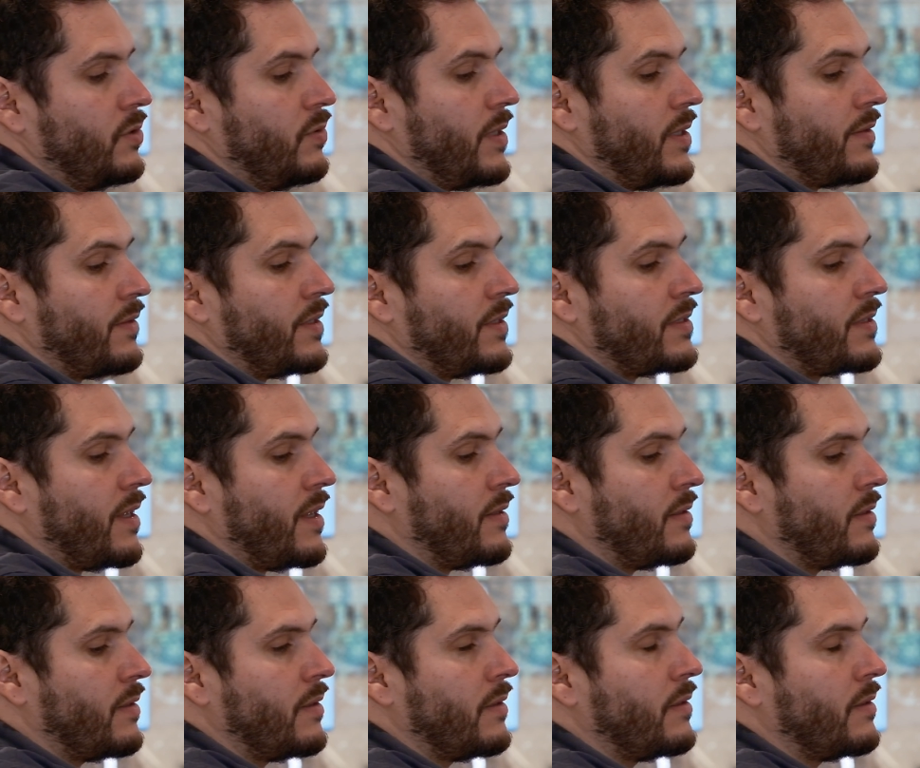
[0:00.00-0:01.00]

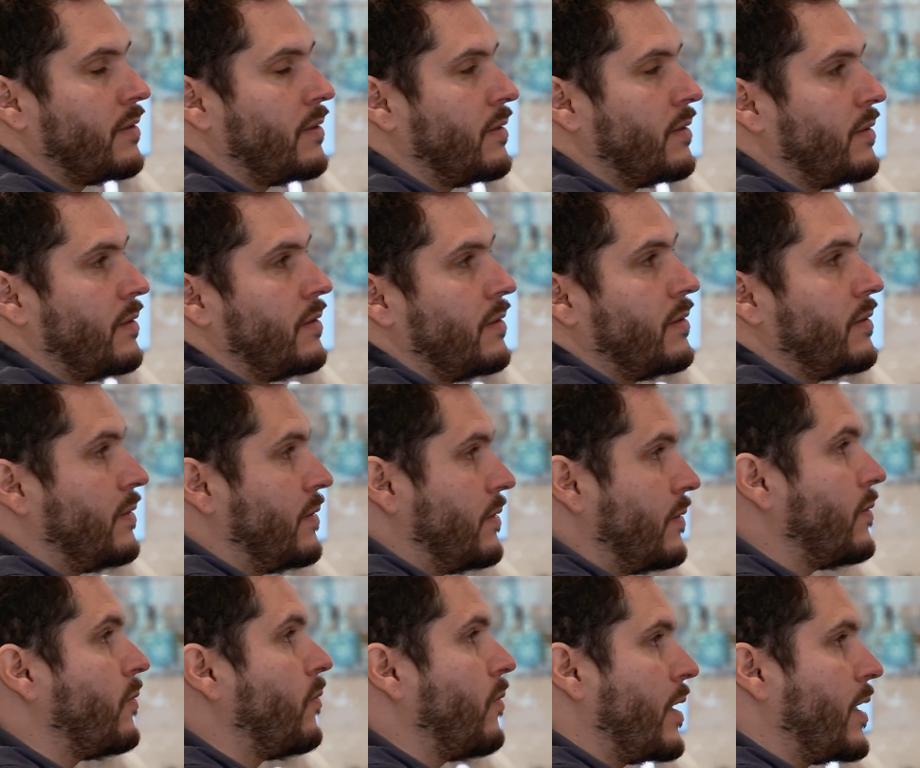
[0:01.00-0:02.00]
understanding
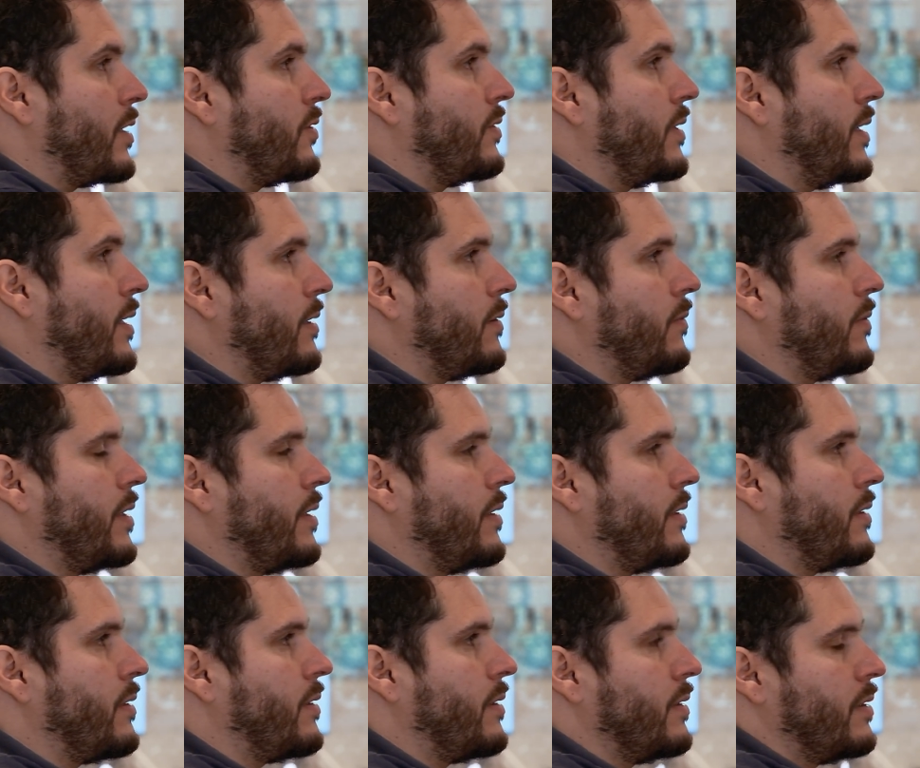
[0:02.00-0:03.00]
what are you dealing with
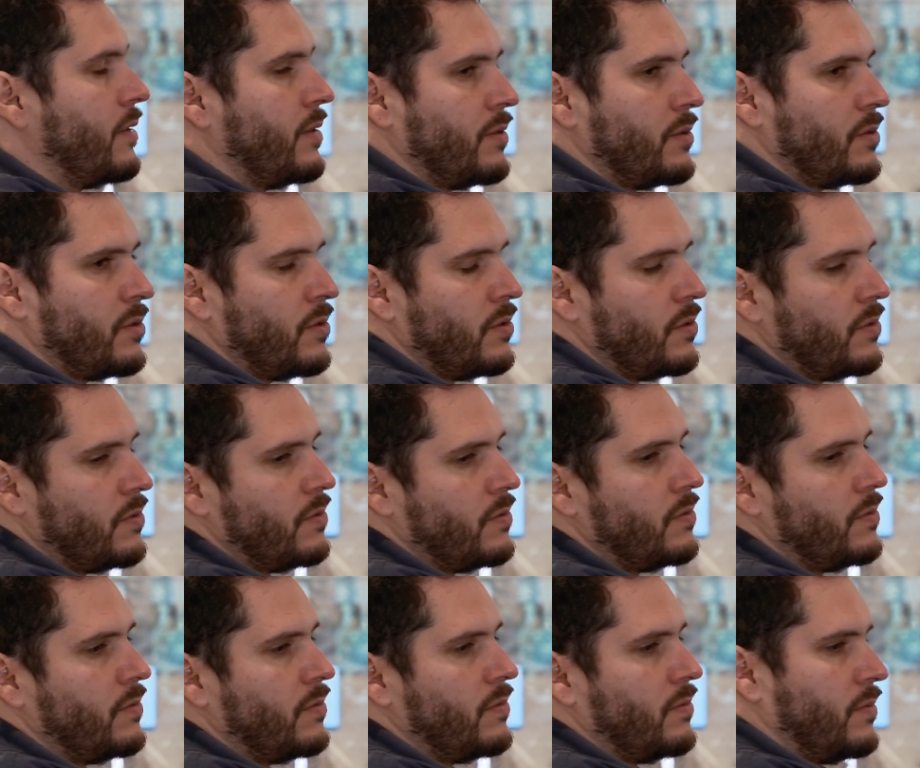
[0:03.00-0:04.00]

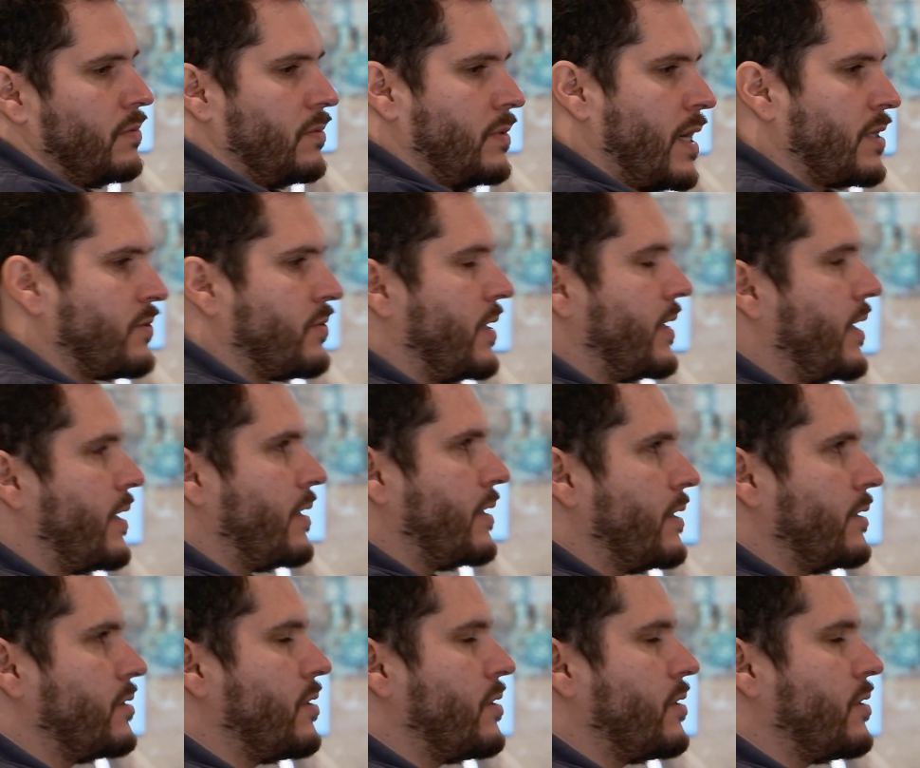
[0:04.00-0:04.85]
to actually getting it